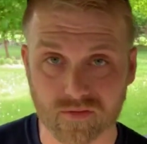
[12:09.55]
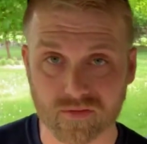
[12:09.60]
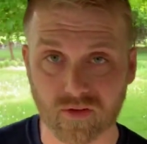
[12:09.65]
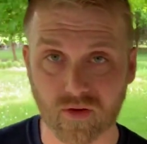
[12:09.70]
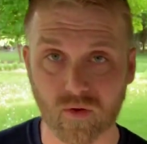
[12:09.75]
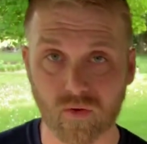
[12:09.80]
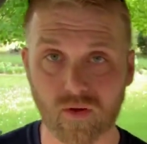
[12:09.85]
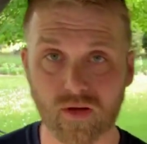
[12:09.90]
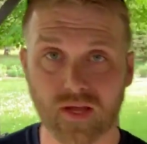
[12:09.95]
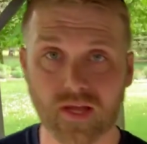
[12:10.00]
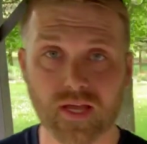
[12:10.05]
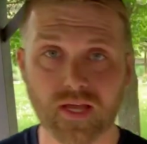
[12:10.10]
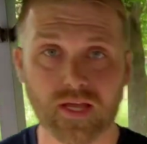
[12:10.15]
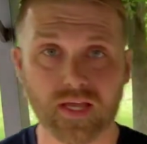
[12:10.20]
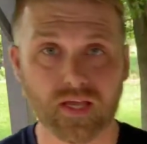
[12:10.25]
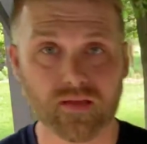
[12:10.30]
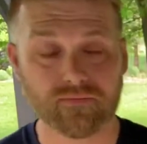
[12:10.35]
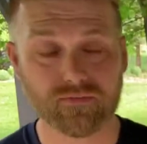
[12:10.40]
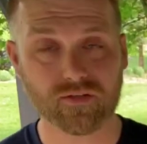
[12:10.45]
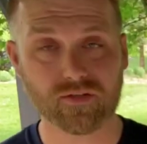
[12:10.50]
So
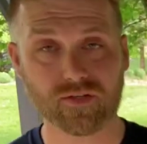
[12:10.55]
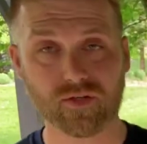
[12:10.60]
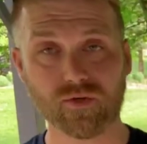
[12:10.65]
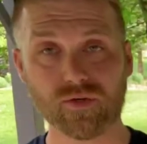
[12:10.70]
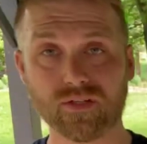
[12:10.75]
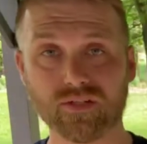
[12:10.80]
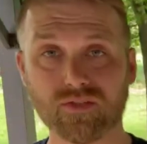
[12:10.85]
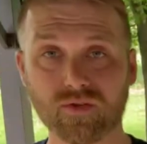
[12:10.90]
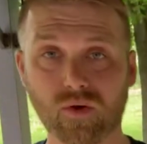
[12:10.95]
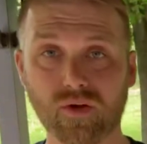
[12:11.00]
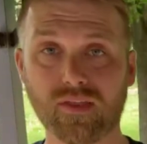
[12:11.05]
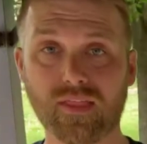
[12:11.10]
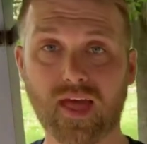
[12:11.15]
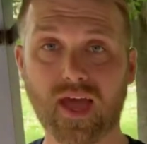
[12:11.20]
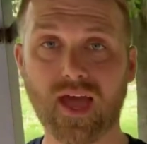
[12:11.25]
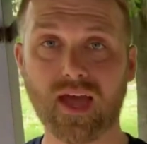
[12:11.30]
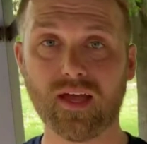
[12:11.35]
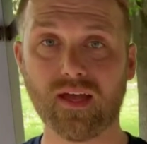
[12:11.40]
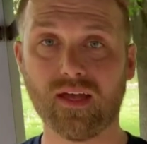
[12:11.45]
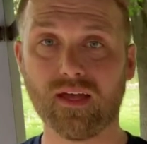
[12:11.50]
if you do enjoy
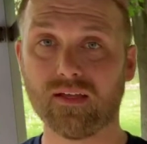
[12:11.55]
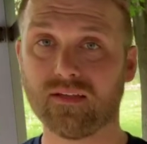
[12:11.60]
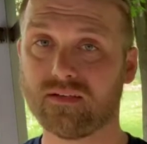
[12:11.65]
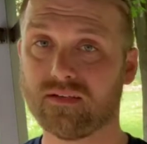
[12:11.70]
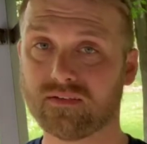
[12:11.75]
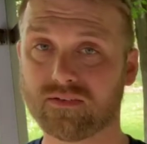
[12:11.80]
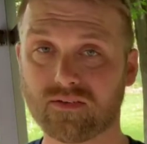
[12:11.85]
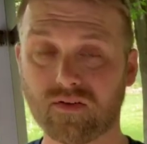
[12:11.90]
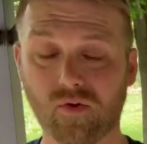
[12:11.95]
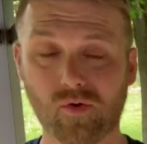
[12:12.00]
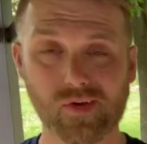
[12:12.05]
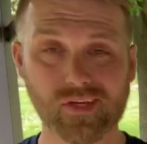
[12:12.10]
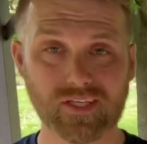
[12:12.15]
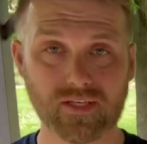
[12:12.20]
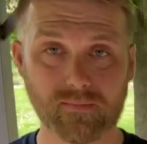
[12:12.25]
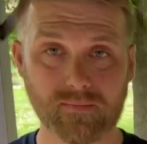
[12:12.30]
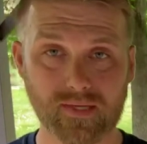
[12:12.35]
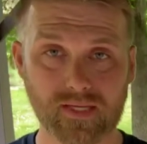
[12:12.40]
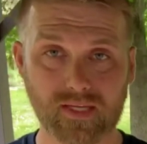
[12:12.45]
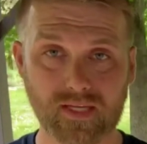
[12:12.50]
that, there's going
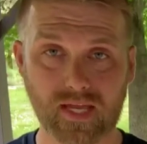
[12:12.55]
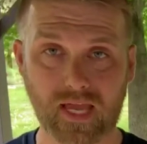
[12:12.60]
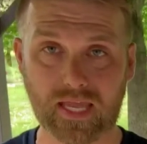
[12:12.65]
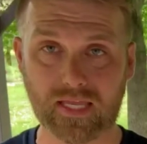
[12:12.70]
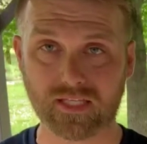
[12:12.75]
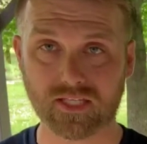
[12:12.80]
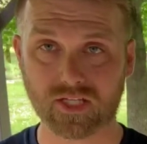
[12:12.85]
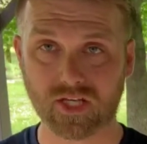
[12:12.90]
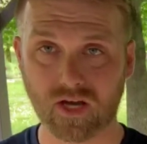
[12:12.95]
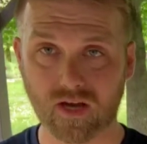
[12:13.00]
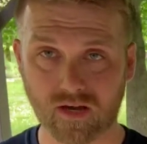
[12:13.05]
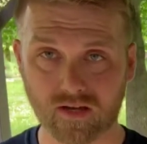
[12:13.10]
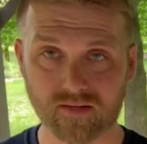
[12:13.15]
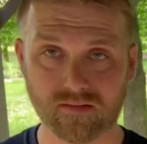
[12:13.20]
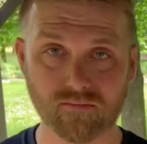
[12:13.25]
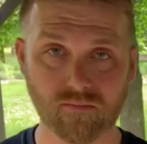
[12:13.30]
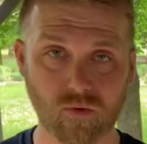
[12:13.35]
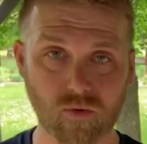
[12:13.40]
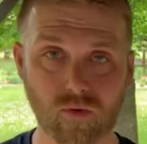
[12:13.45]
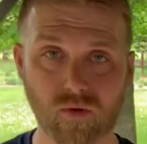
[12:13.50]
to be a
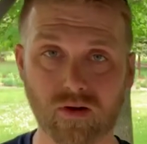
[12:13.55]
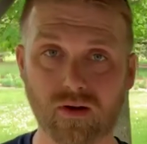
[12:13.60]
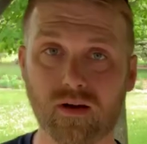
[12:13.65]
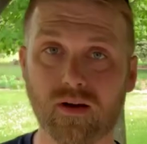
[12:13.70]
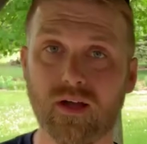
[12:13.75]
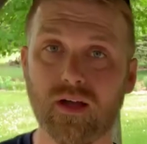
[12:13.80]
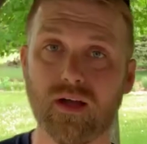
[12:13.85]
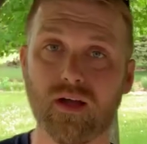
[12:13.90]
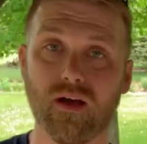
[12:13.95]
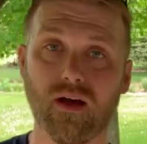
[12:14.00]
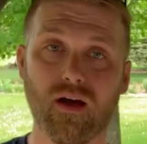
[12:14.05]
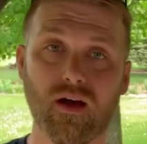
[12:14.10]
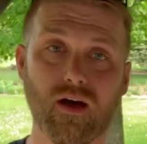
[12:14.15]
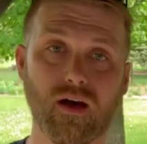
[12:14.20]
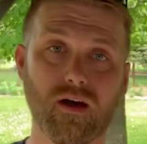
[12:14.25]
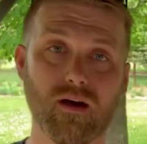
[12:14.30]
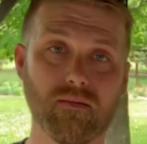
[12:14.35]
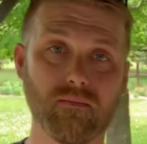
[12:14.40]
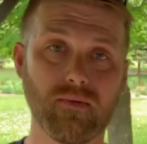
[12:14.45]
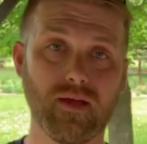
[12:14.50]
ton more
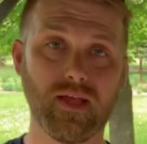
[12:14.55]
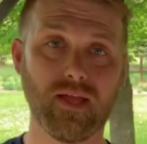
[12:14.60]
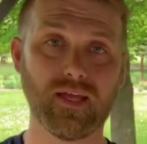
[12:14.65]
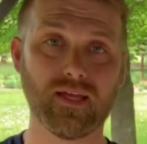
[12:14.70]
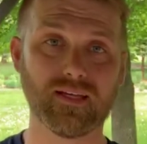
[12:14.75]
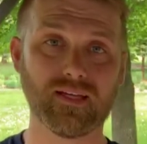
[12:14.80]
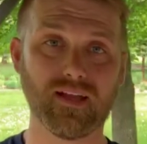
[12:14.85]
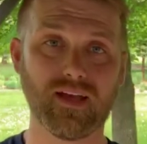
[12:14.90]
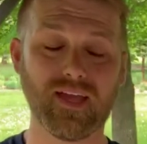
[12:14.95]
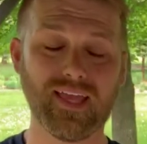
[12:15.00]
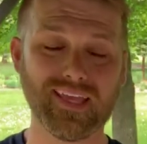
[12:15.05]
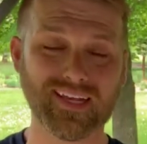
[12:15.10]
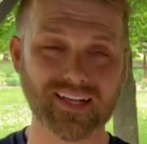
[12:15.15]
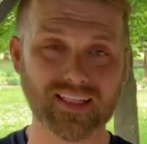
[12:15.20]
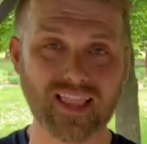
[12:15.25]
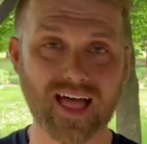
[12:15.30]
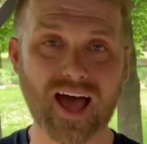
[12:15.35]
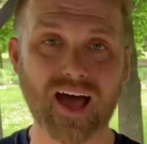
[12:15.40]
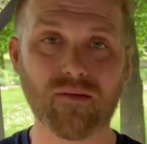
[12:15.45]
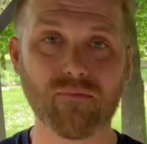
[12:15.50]
and a
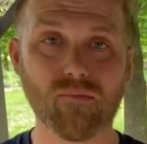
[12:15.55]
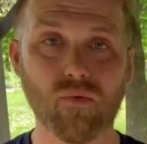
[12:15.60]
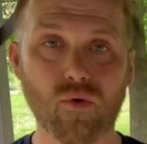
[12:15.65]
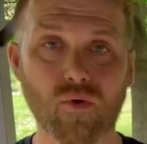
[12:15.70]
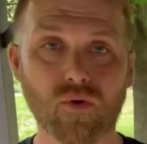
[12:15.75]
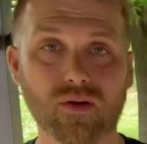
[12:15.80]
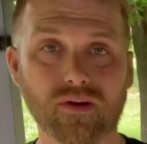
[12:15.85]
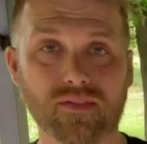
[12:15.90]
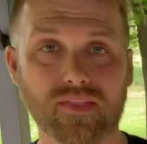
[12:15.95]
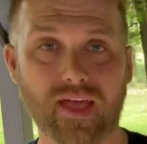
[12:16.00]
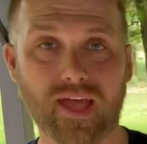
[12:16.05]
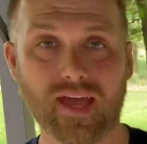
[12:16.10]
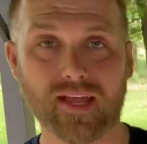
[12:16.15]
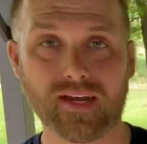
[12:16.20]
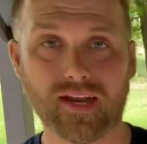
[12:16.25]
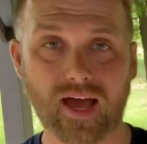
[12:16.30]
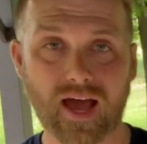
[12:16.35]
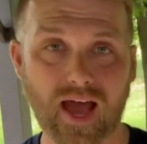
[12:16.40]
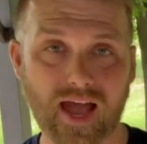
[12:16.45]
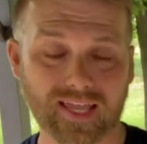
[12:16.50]
lot more that
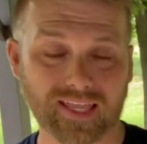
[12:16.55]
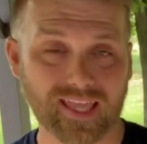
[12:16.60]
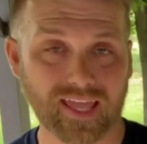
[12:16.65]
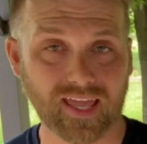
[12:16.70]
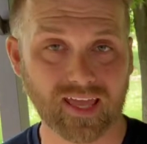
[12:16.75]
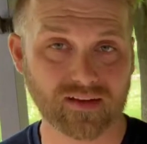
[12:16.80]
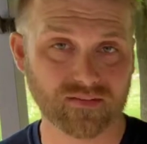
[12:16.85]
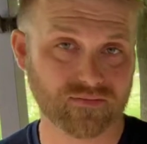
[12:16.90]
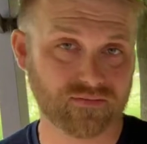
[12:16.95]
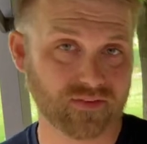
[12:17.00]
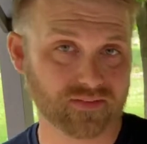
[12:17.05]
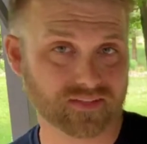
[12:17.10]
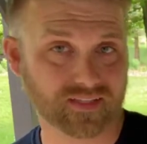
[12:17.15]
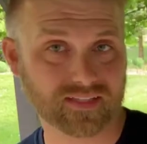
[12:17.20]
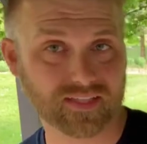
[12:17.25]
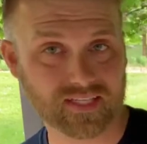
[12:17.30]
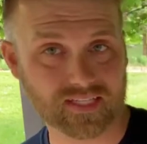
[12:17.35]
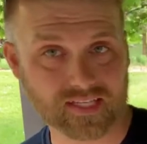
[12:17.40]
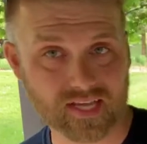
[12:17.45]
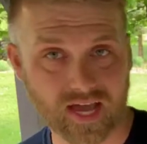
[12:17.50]
I can't
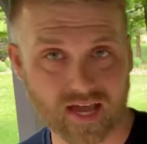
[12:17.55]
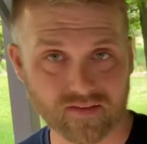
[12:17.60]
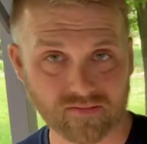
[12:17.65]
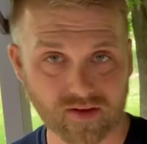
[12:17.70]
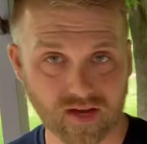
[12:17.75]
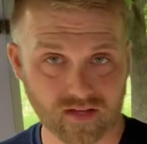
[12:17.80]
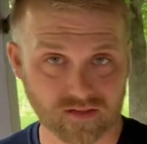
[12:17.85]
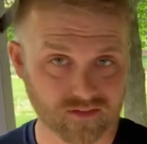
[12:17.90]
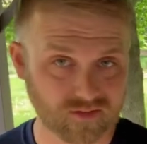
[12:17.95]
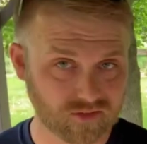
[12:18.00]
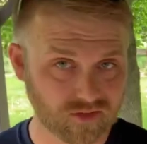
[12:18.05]
physically dive on.